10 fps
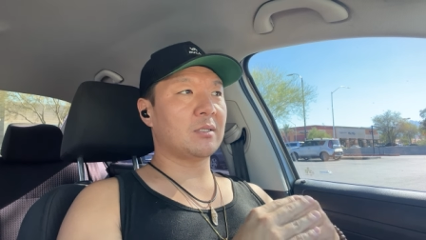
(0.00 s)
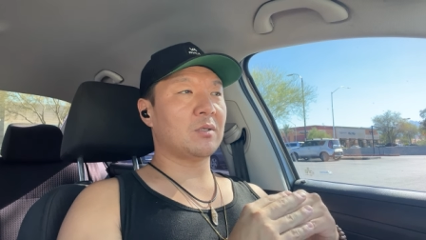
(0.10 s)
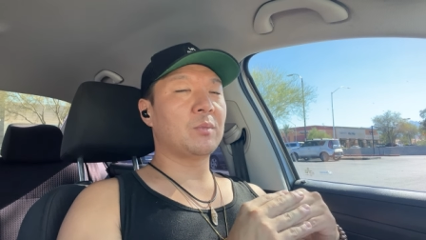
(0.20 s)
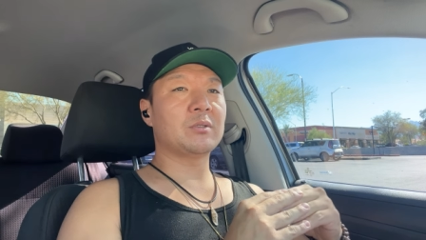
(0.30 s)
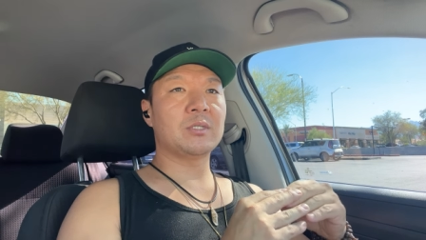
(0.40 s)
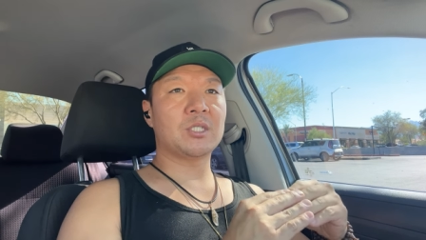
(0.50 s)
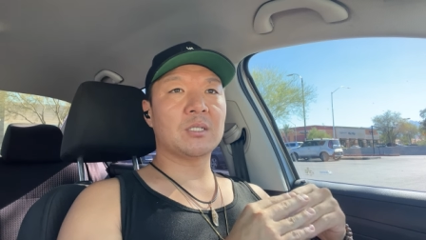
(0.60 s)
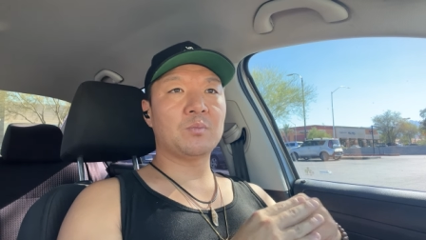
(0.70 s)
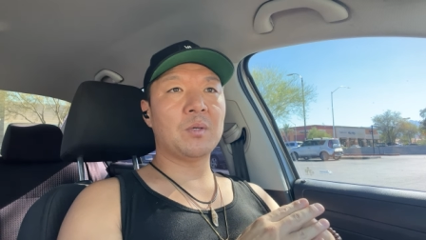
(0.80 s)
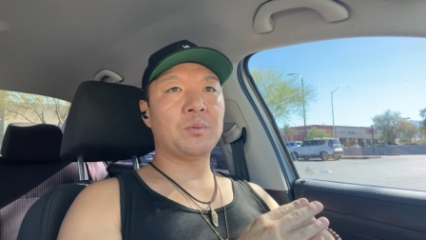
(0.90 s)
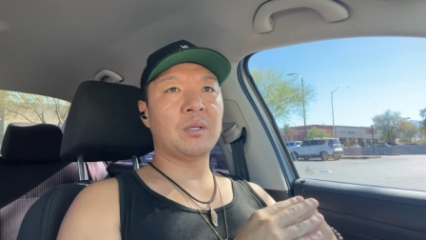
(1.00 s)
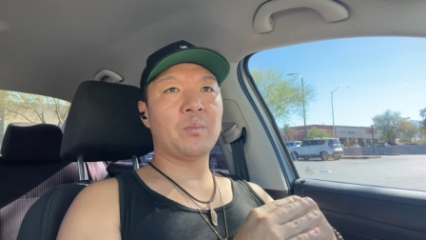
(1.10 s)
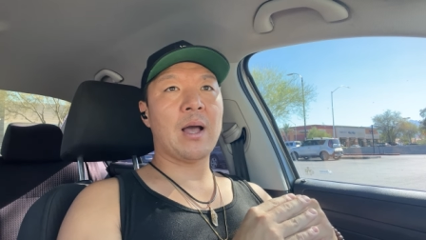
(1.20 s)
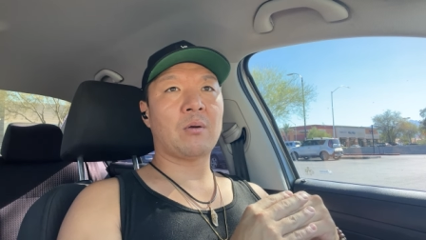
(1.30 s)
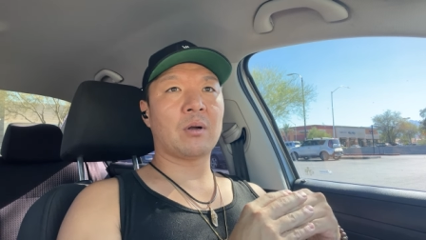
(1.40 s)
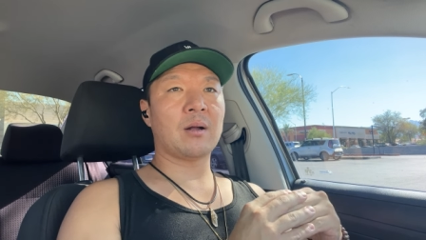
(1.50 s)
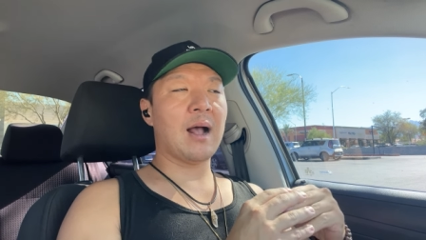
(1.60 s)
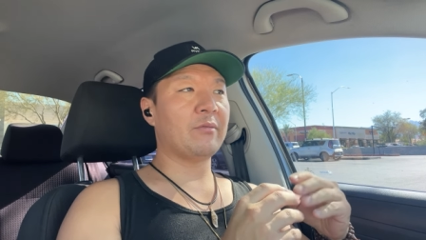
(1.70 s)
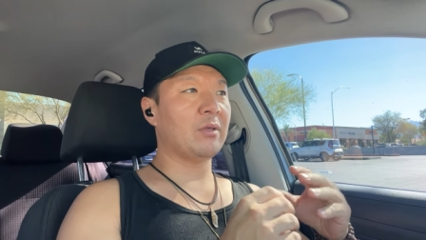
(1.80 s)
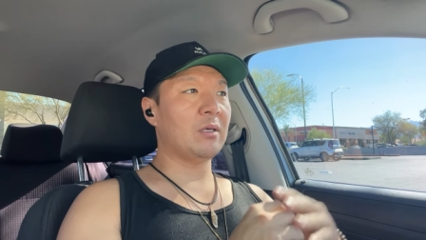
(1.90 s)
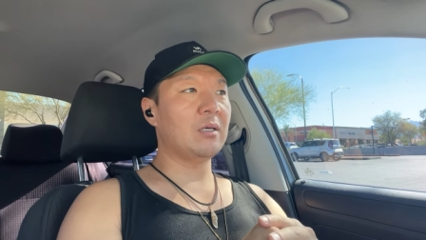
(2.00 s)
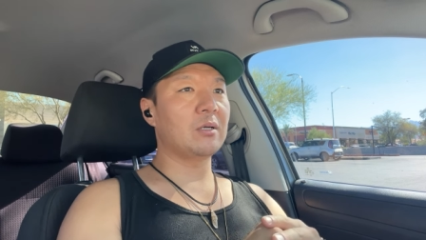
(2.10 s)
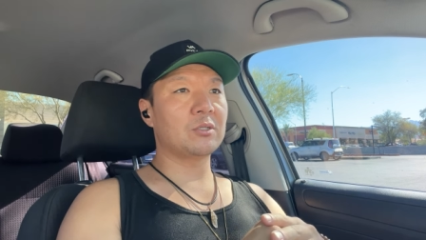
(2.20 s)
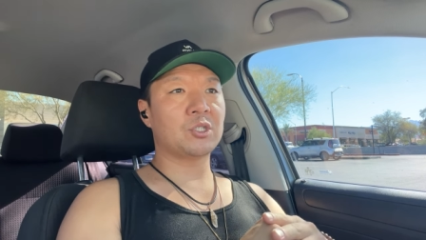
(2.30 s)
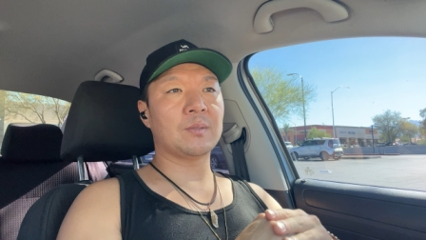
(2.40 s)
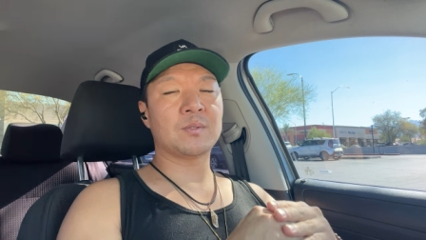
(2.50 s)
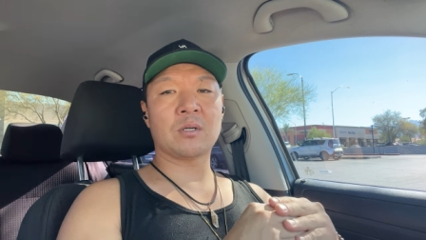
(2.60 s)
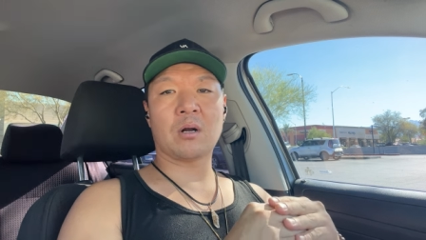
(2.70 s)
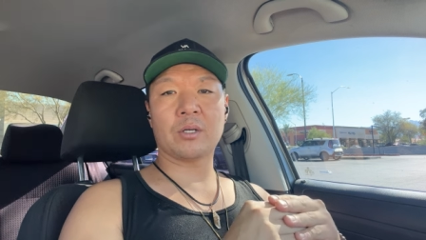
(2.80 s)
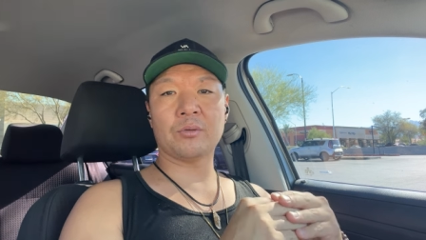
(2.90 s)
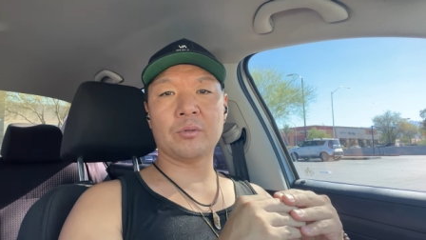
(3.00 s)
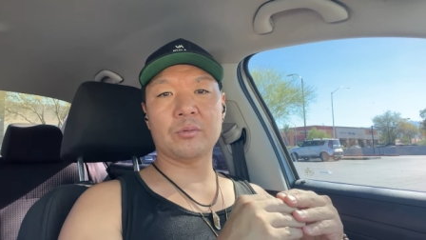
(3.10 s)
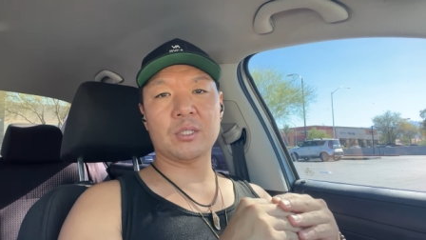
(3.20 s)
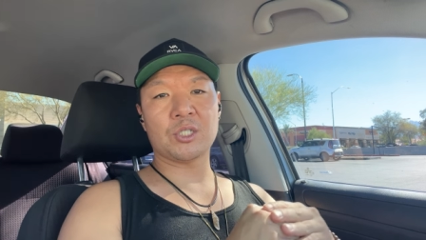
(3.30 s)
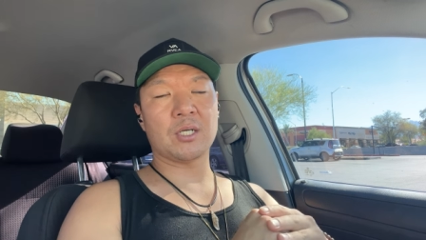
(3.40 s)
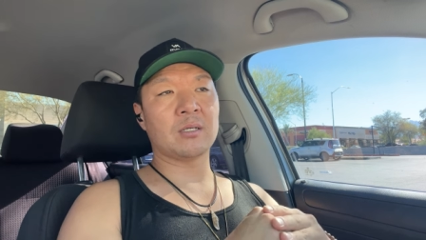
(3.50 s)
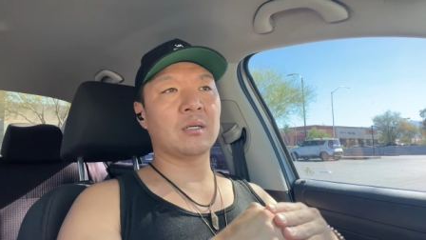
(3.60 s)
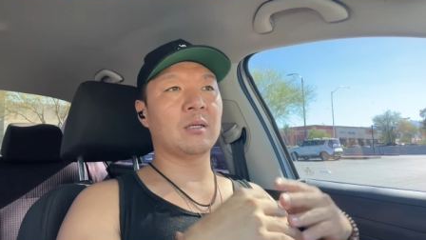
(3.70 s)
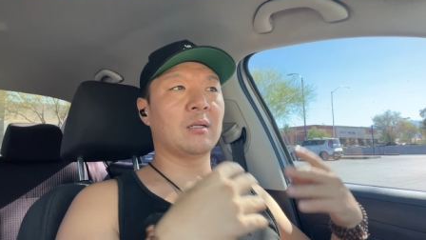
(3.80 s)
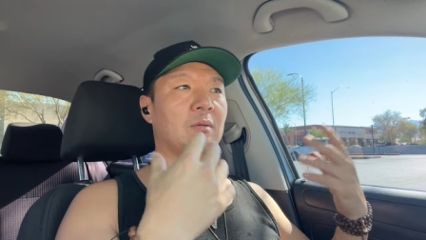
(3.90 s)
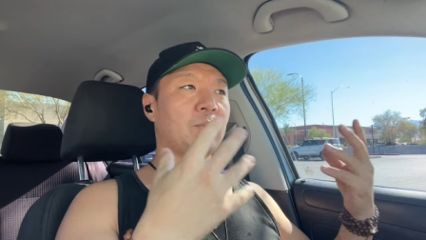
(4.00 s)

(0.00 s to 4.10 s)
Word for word: These are mostly just people in power having ego trips and arguing with each other and